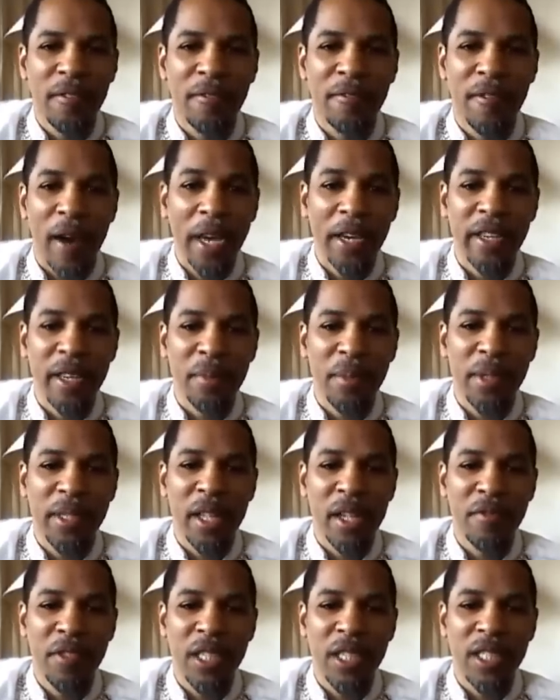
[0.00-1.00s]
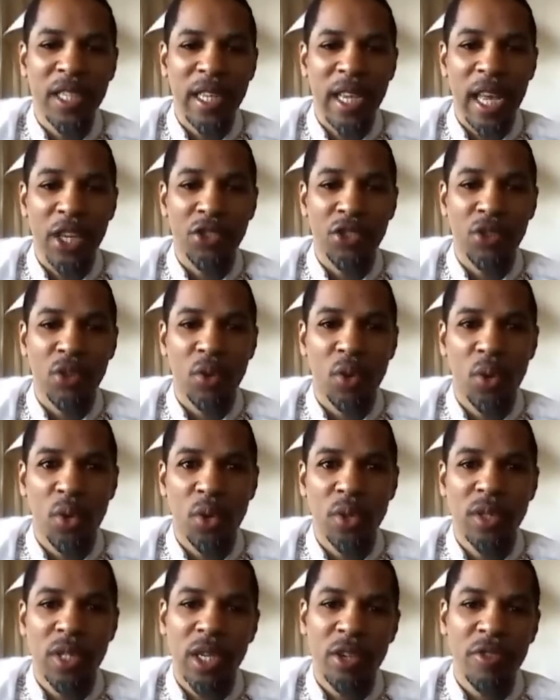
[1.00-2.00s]
finding themselves in
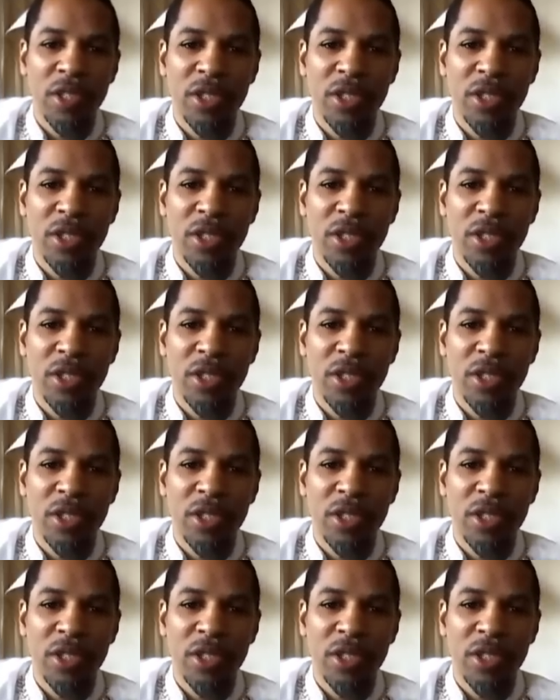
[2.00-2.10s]
extraordinary